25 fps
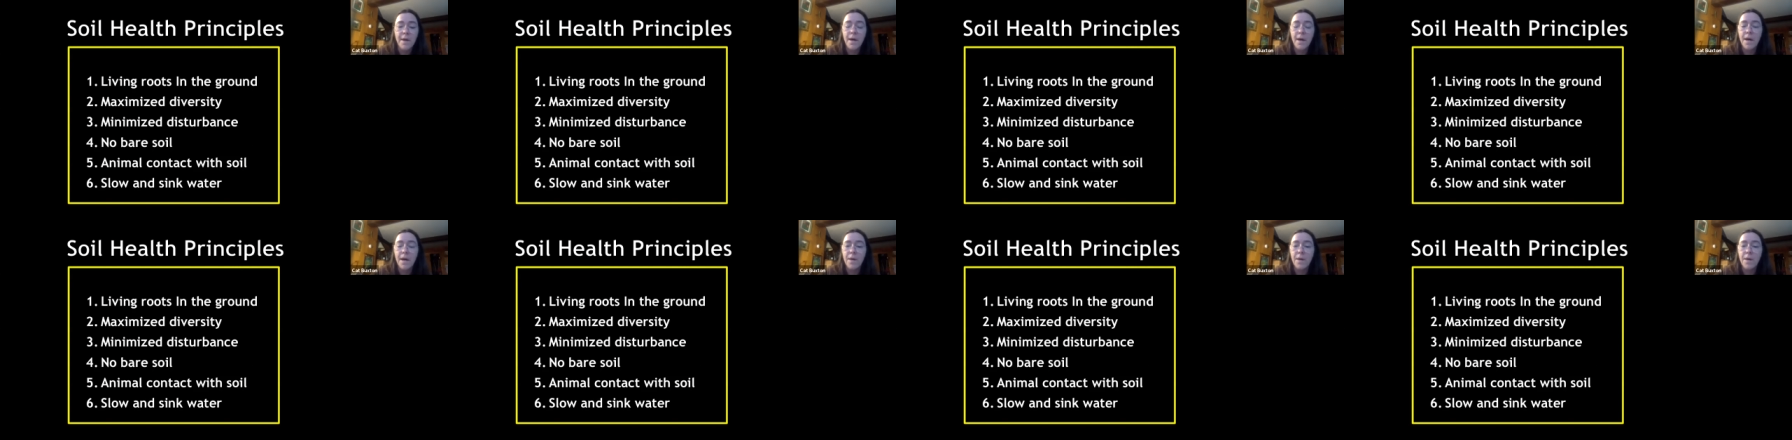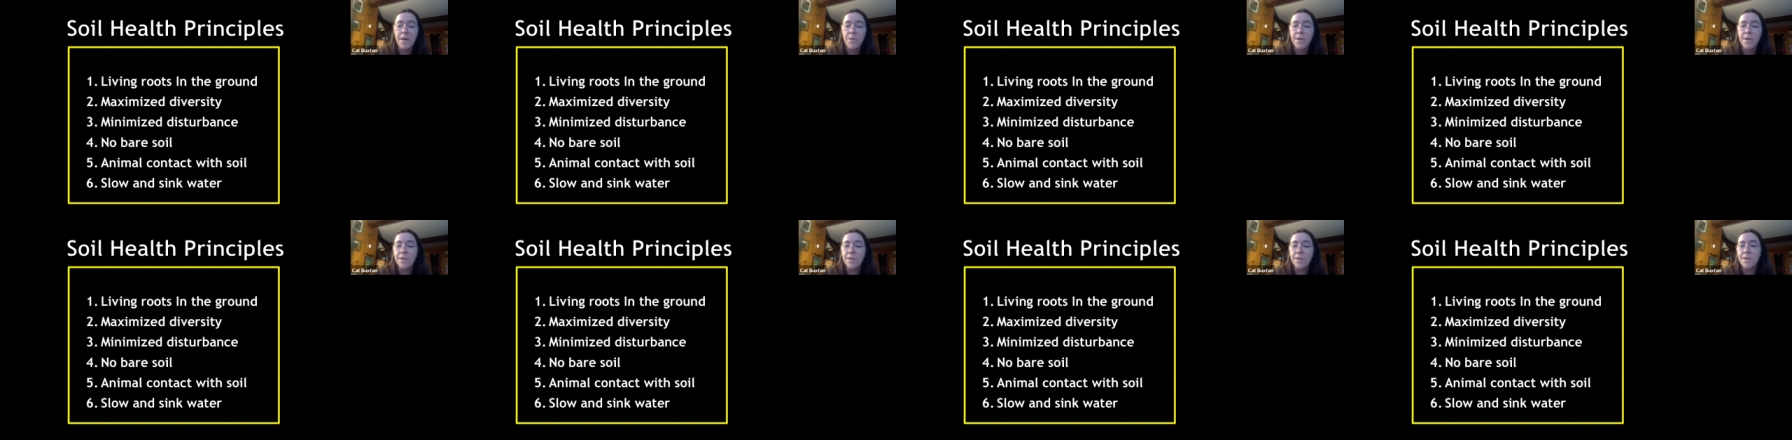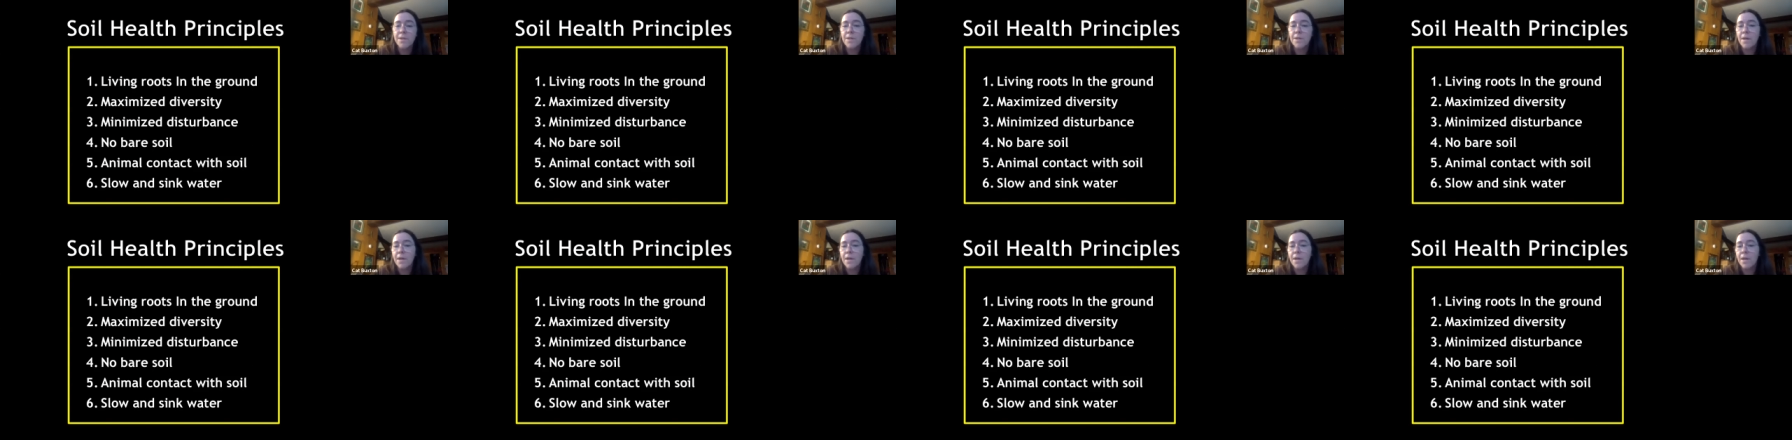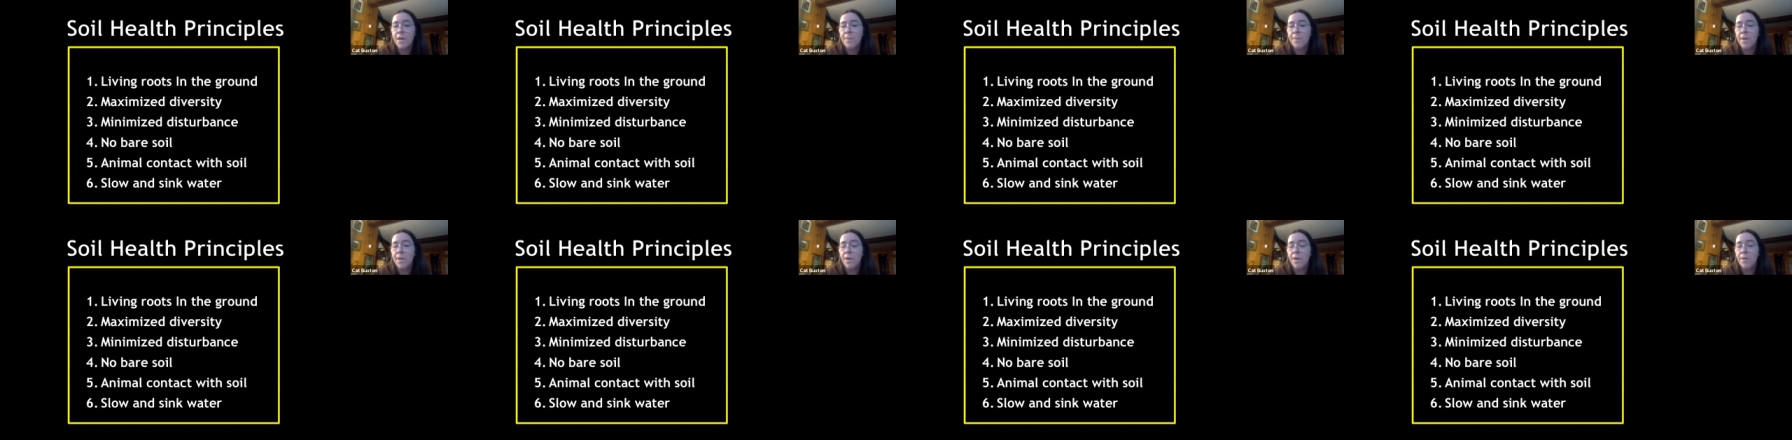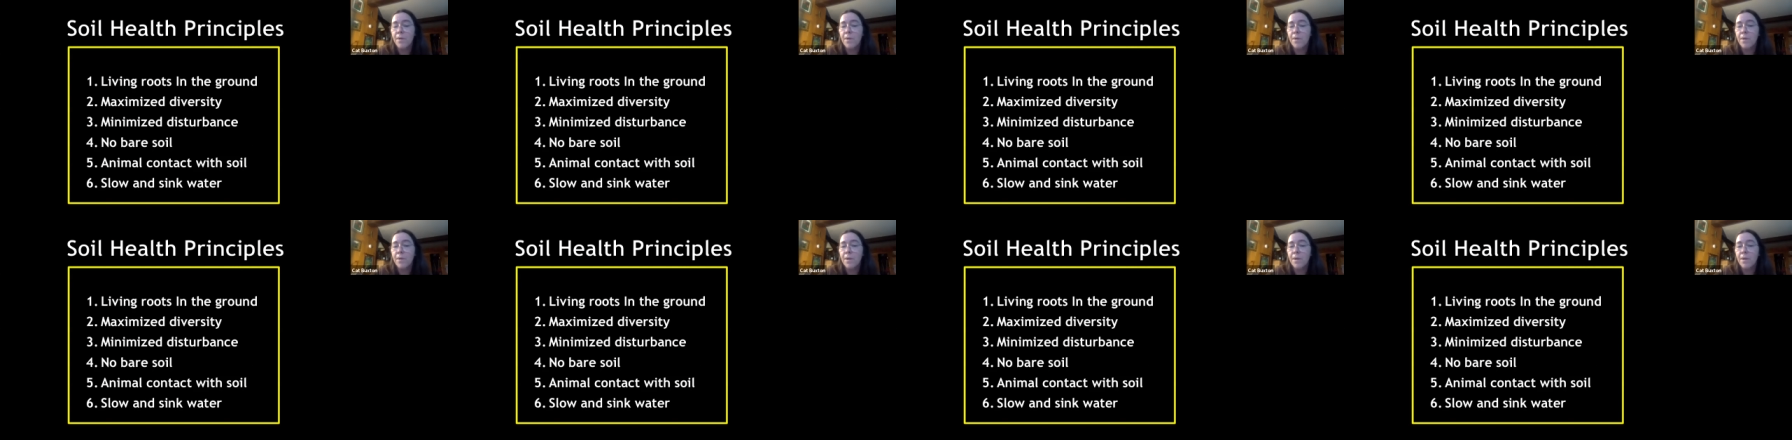We're also talking
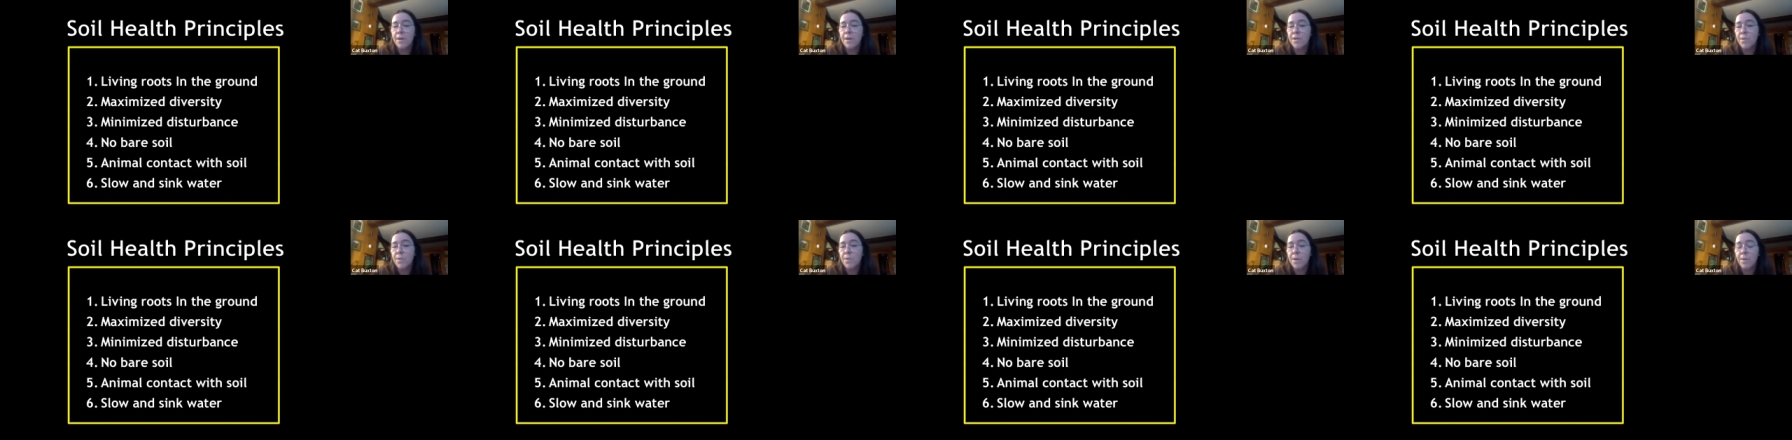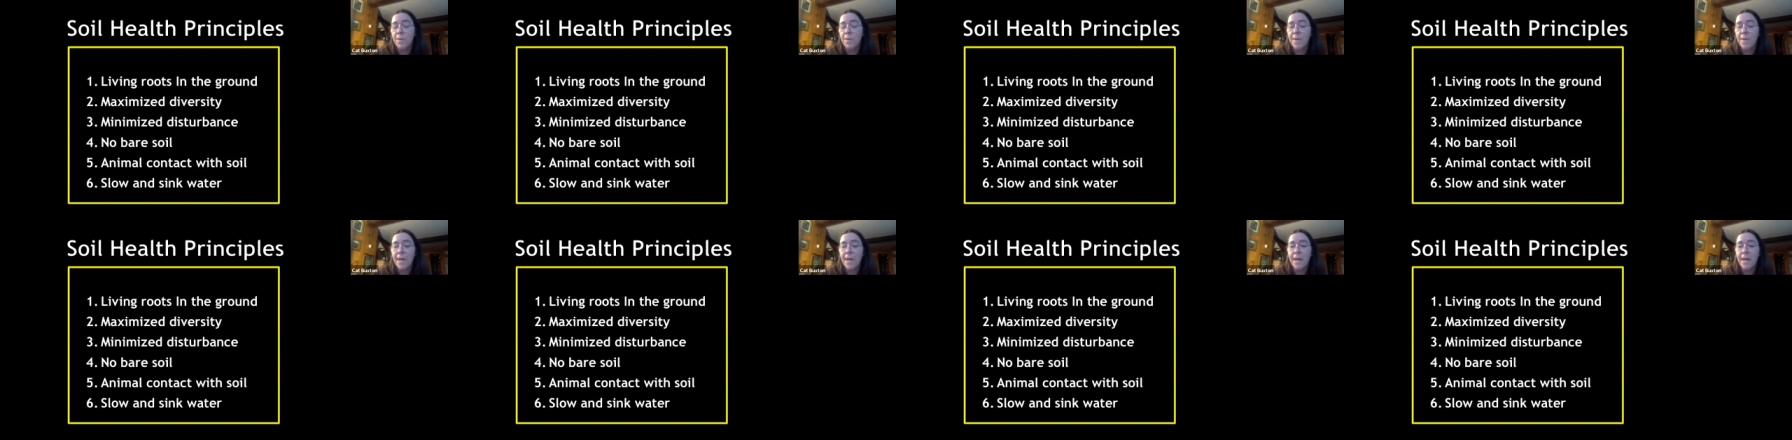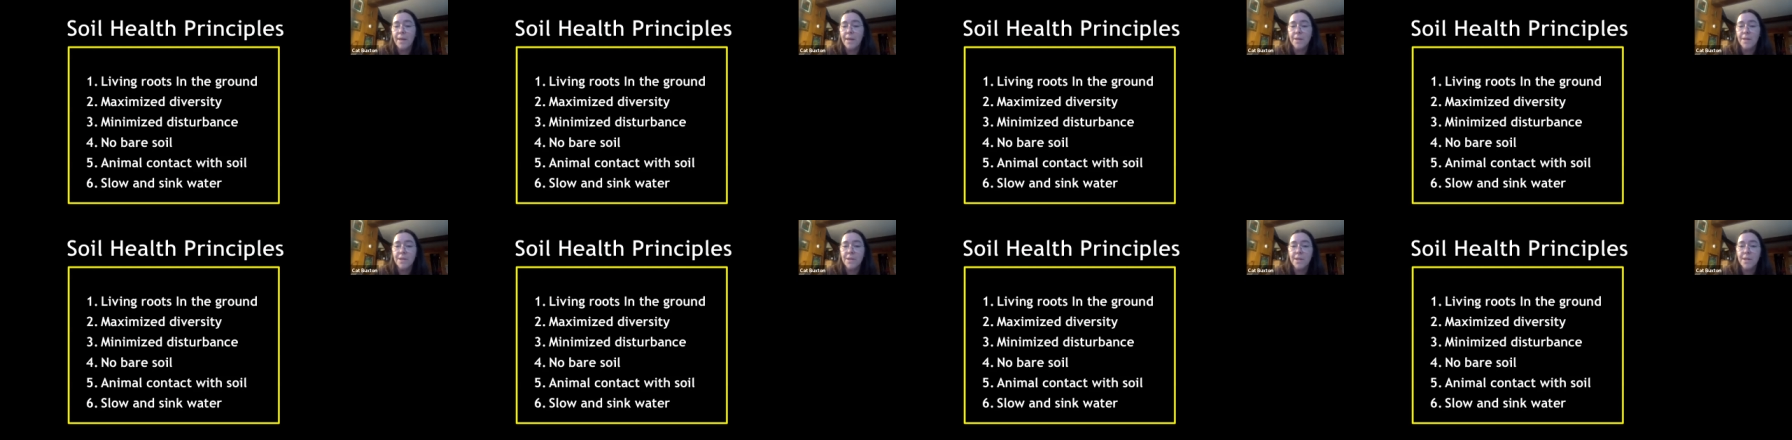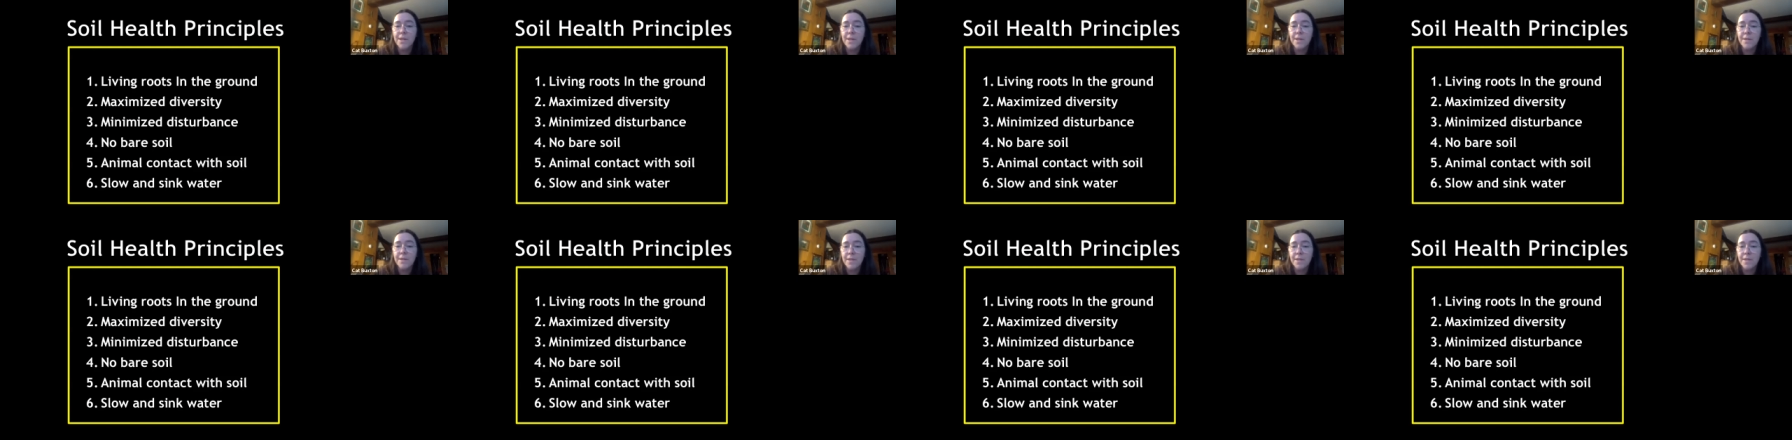about soil biology,